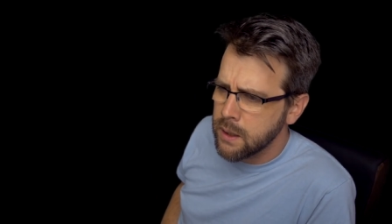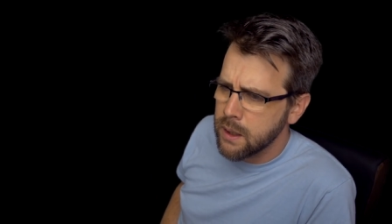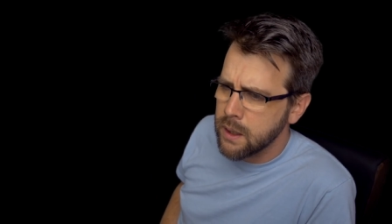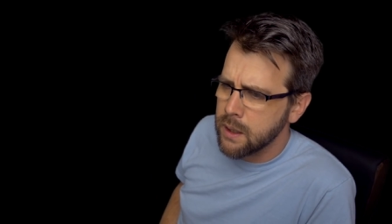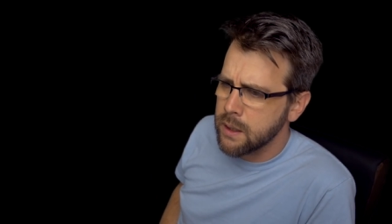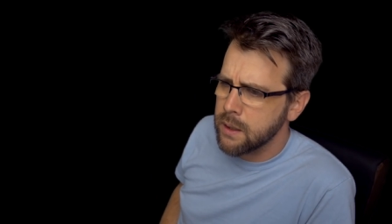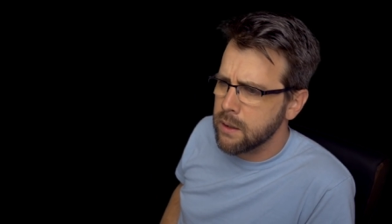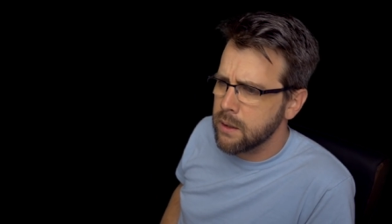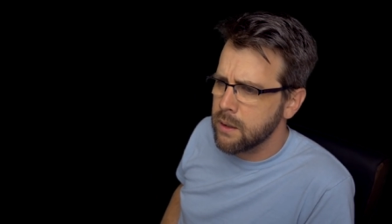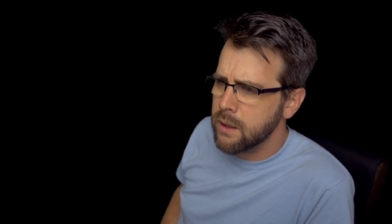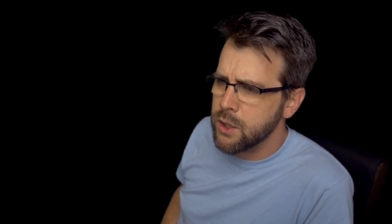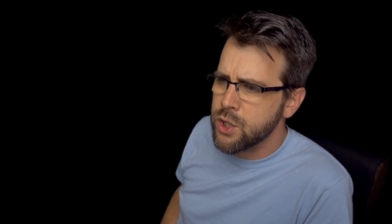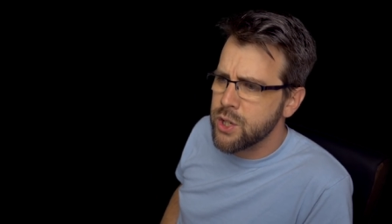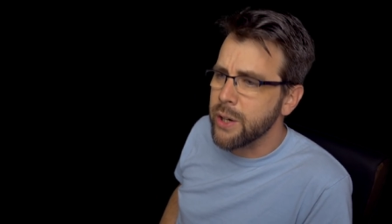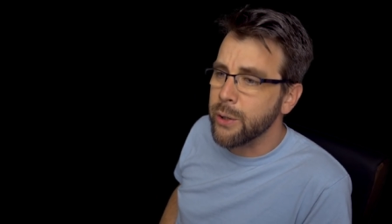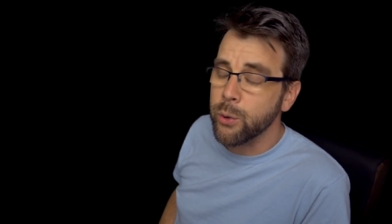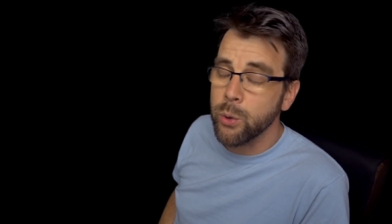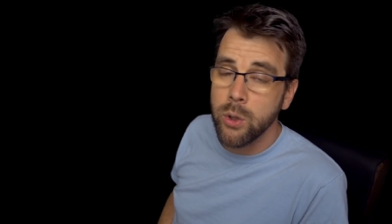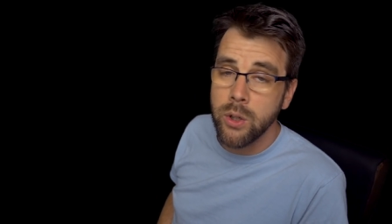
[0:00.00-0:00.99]
a,
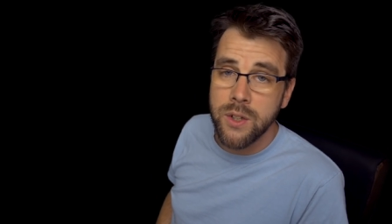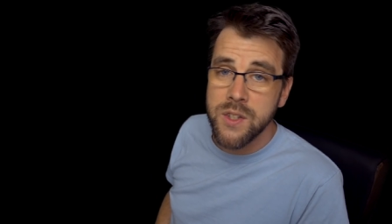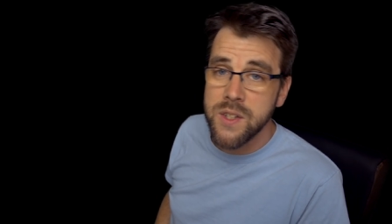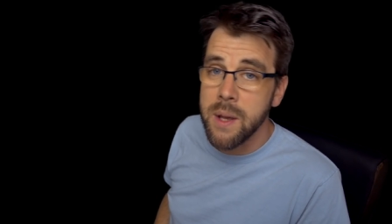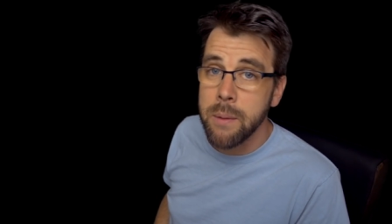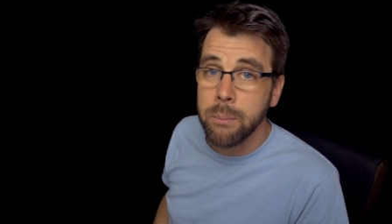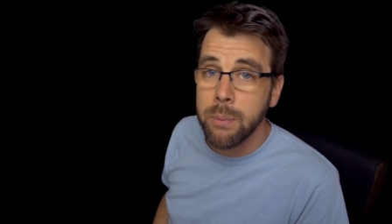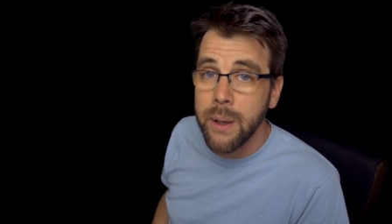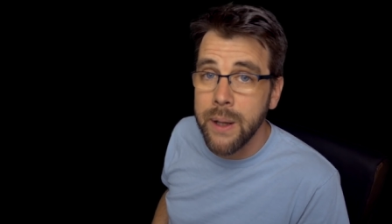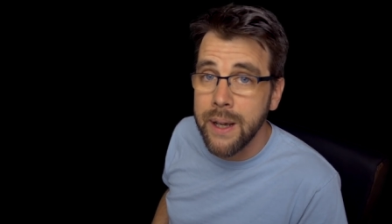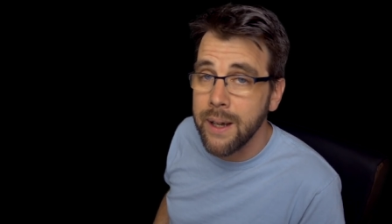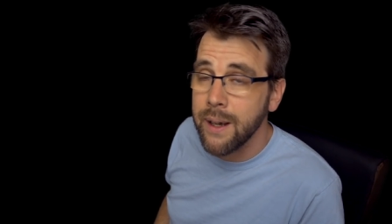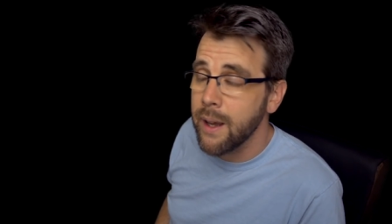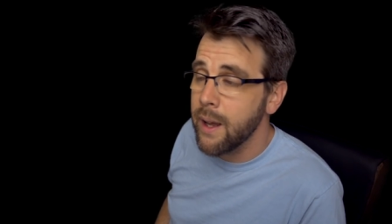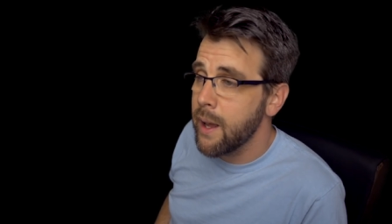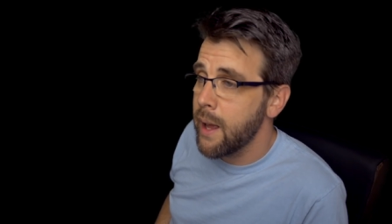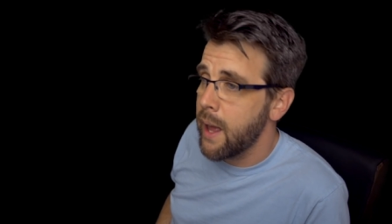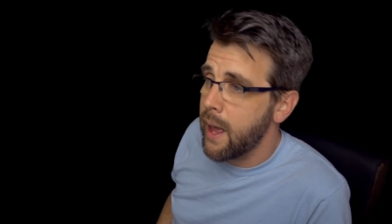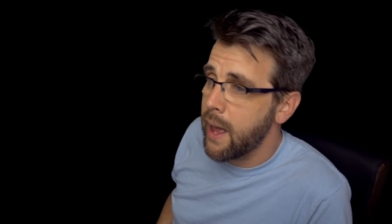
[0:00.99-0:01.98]
general assembly
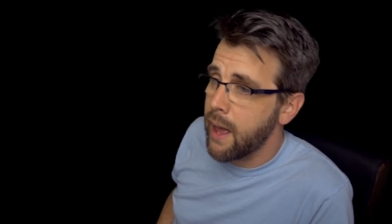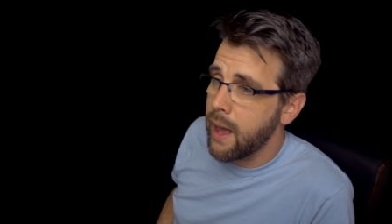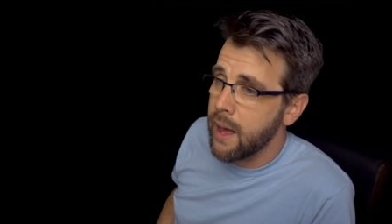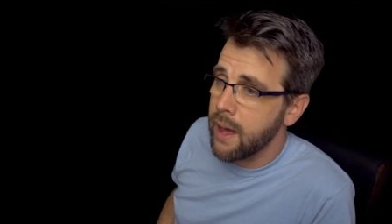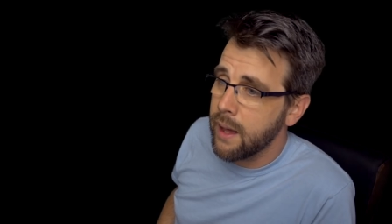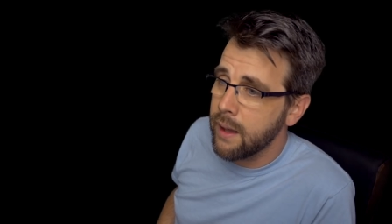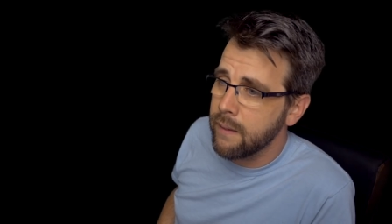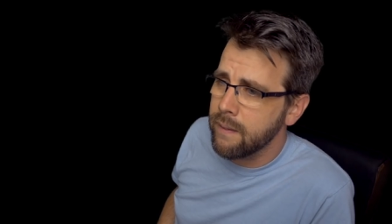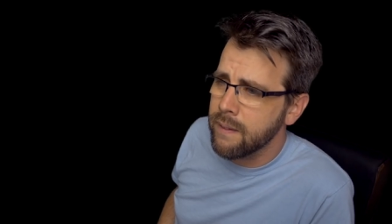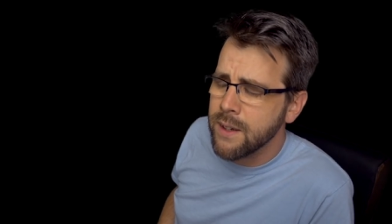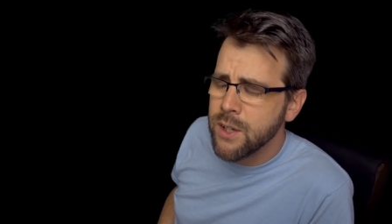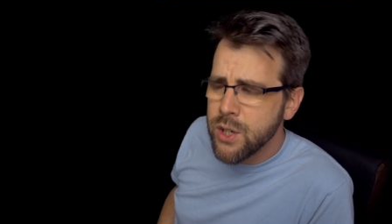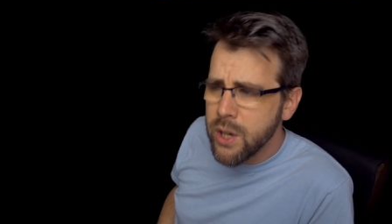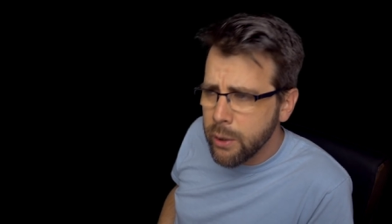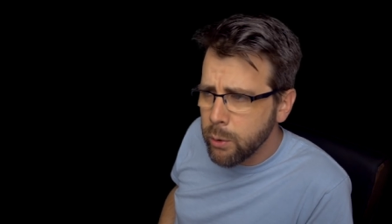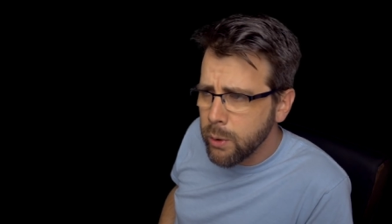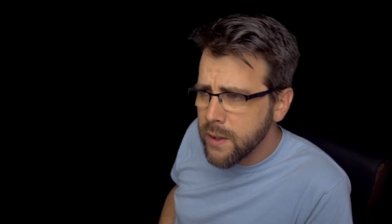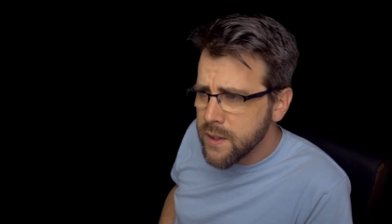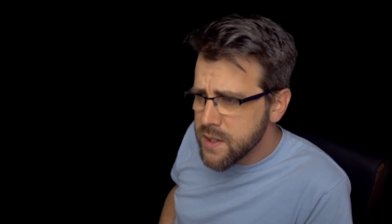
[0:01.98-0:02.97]
and the
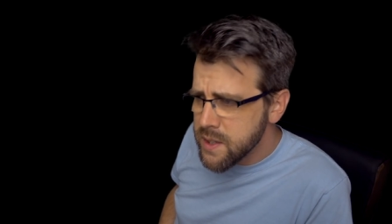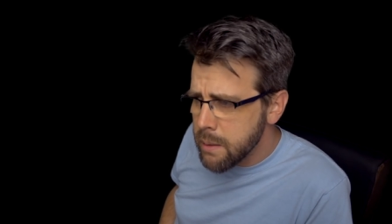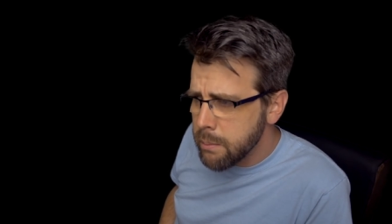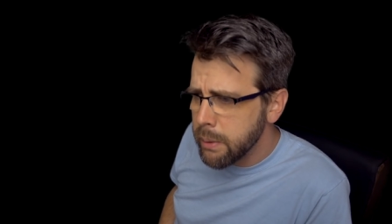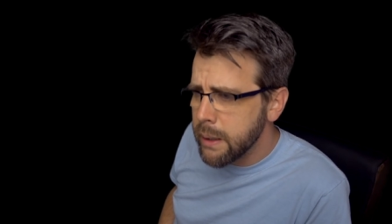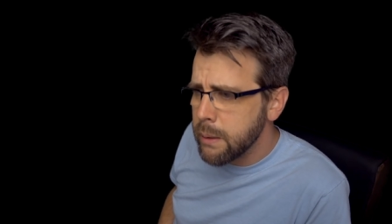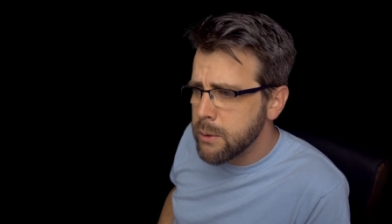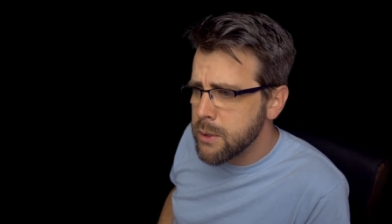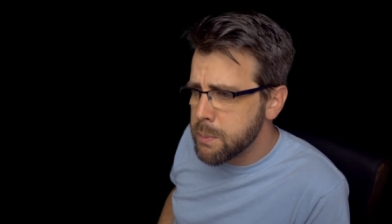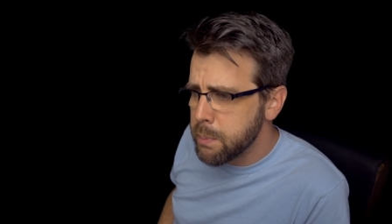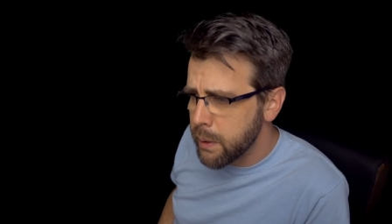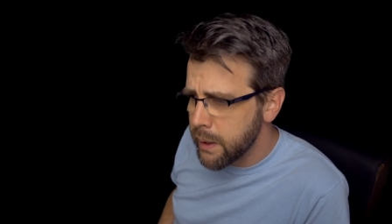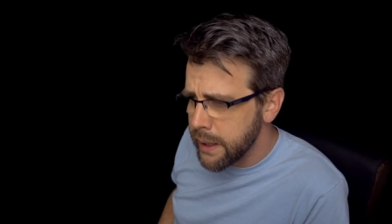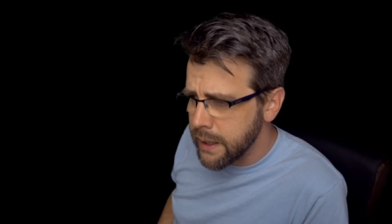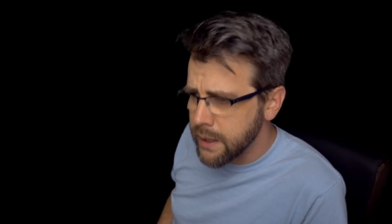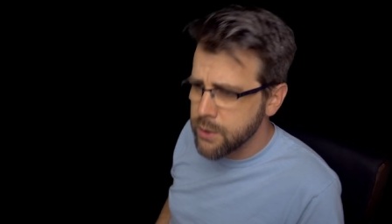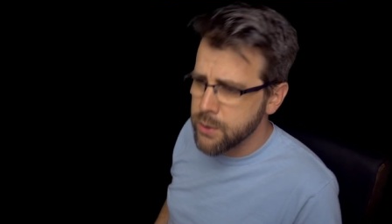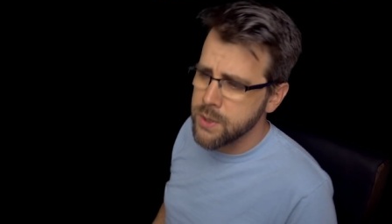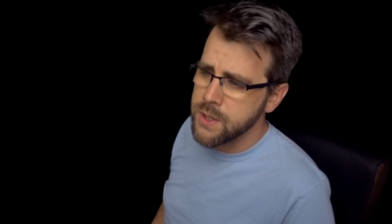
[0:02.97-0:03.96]
general assembly was
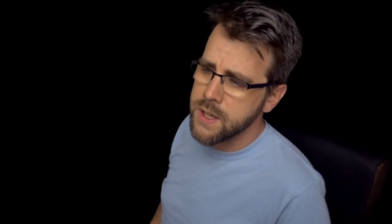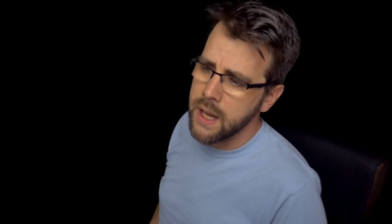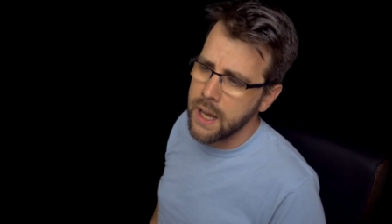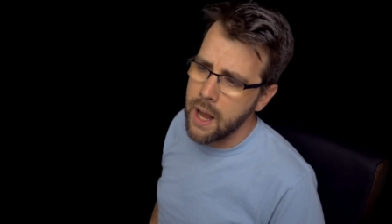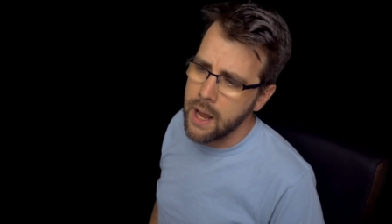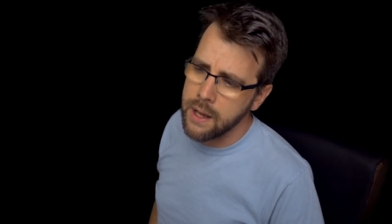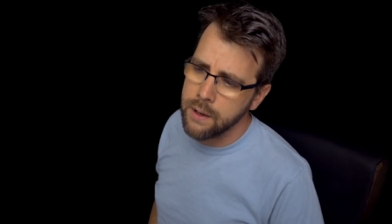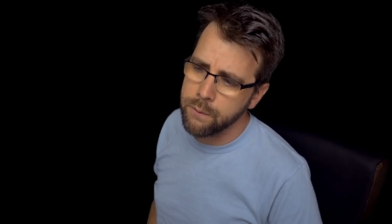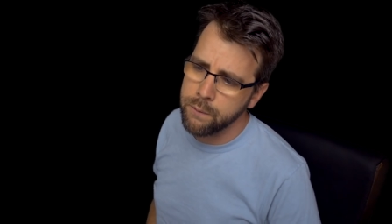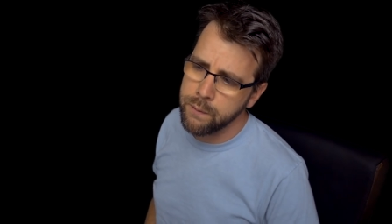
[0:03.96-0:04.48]
pretty interesting i could